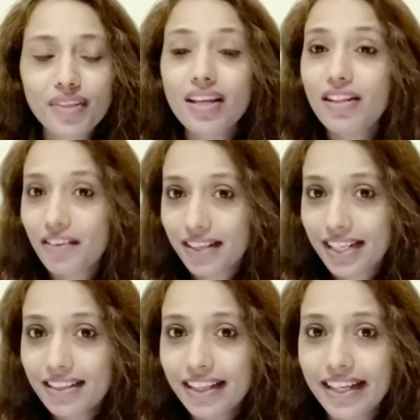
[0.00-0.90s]

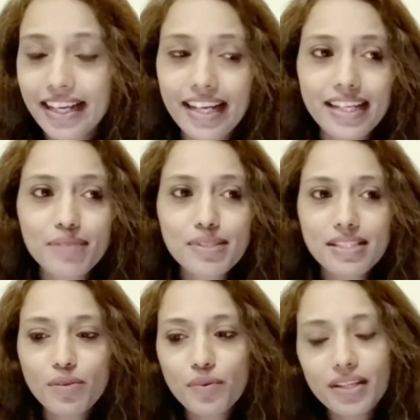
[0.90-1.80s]
learning, and I'm
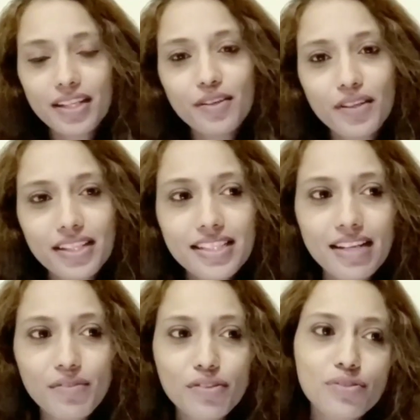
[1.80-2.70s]
still working on it. I
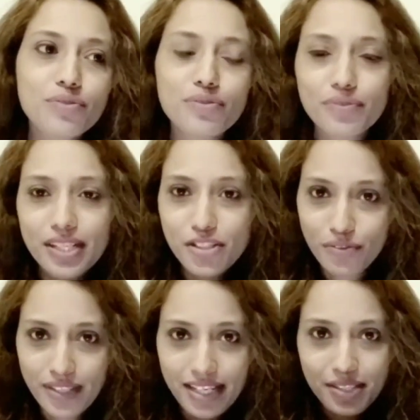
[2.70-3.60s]
want to
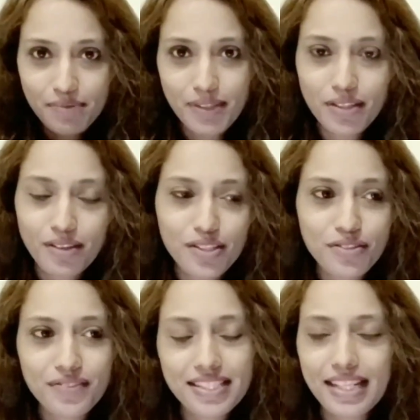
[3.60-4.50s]
rejuvenate my knowledge of
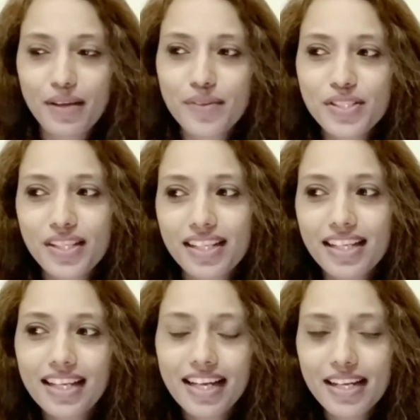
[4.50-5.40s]
this language,
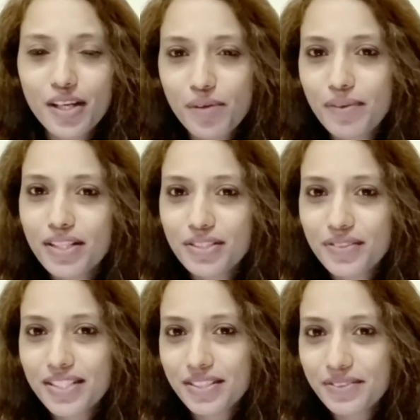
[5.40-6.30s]
and I hope I'll do it
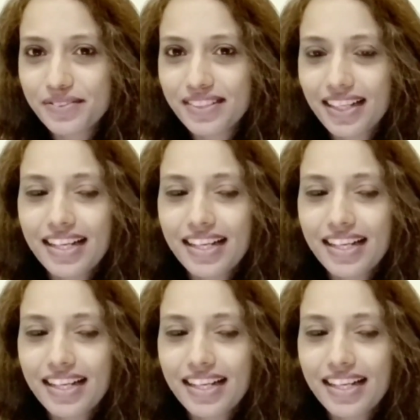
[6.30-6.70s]
soon.